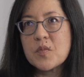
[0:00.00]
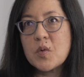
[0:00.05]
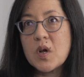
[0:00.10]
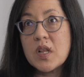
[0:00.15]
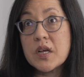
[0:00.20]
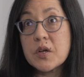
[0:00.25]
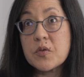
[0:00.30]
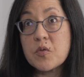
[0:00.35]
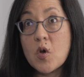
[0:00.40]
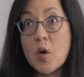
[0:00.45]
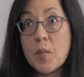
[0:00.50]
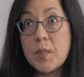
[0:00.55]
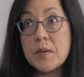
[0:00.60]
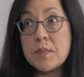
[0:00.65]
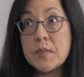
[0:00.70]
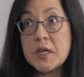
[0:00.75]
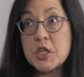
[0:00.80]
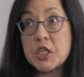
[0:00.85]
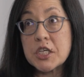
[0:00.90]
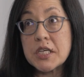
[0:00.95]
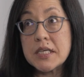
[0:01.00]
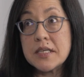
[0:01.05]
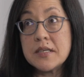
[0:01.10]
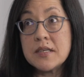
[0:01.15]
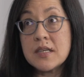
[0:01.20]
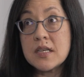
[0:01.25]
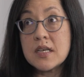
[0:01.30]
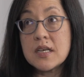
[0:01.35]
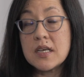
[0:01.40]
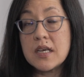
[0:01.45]
Well, I grew up in
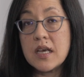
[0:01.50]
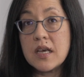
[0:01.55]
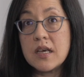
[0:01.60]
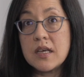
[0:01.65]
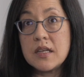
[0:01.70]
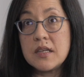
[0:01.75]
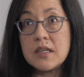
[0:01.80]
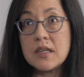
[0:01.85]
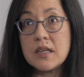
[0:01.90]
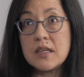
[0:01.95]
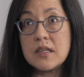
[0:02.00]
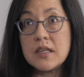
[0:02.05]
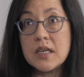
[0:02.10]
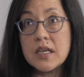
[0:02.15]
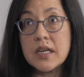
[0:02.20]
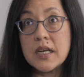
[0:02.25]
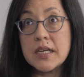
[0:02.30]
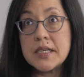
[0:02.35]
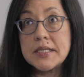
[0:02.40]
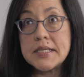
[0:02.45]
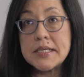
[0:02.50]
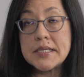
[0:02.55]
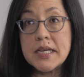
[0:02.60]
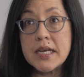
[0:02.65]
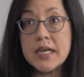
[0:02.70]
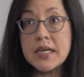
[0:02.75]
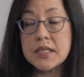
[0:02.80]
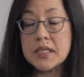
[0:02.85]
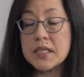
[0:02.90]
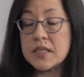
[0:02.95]
Michigan in the United
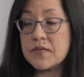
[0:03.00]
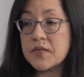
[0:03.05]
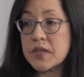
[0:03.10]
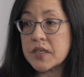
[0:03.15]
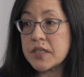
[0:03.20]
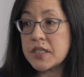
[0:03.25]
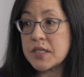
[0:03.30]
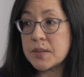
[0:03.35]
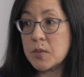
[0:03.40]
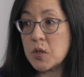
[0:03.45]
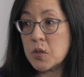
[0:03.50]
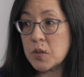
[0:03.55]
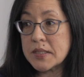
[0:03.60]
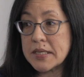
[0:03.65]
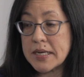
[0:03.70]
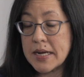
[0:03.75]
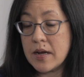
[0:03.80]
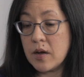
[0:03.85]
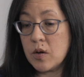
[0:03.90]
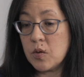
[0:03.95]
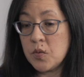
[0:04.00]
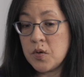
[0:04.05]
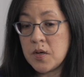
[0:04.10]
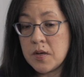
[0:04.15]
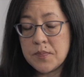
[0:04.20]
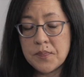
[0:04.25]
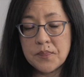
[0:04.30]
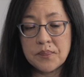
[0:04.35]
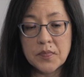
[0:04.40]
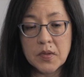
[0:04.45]
States in a very small
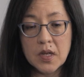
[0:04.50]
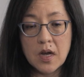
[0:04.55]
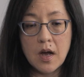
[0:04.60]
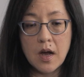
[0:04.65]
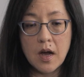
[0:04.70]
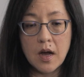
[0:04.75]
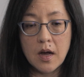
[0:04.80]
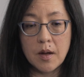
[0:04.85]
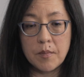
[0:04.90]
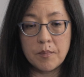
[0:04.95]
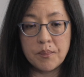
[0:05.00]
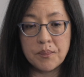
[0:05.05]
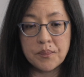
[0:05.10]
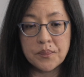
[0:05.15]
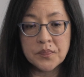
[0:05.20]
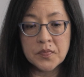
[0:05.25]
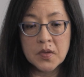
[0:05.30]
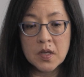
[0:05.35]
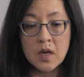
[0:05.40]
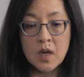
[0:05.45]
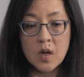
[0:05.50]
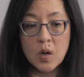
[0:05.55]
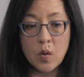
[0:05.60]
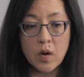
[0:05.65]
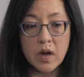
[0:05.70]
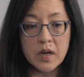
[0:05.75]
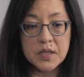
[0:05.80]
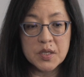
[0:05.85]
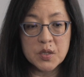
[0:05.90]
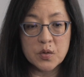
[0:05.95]
town.
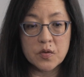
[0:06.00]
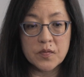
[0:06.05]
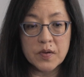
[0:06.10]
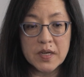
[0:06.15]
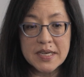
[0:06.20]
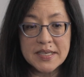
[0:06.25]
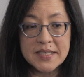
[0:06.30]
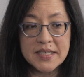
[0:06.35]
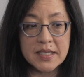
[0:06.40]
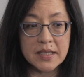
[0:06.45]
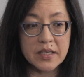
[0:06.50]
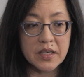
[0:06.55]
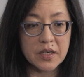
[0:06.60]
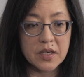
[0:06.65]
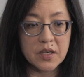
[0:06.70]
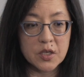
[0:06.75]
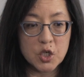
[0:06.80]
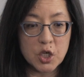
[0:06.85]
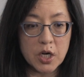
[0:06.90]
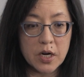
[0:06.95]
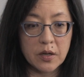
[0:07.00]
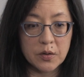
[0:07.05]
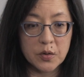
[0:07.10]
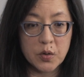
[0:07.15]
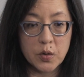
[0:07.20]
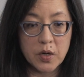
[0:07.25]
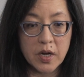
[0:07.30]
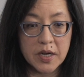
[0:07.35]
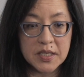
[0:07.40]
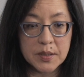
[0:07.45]
Quite a sort of idyllic
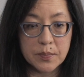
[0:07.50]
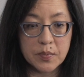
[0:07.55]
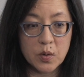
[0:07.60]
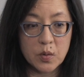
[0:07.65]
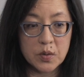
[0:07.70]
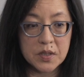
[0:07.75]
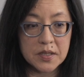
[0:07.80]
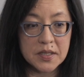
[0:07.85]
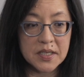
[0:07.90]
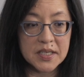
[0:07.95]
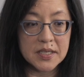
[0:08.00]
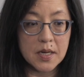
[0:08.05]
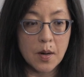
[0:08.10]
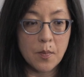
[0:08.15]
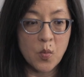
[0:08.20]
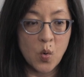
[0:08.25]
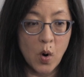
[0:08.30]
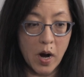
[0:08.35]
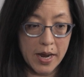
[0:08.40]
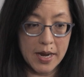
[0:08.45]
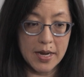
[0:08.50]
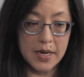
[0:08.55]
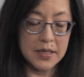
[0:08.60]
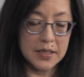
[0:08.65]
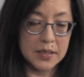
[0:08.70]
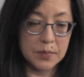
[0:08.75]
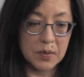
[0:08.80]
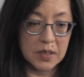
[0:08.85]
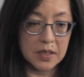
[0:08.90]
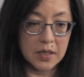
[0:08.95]
childhood, I suppose, in some
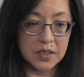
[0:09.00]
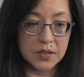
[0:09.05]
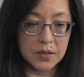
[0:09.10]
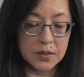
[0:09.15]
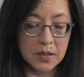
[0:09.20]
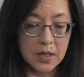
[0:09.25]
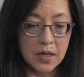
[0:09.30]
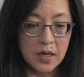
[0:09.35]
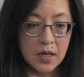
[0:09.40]
ways, because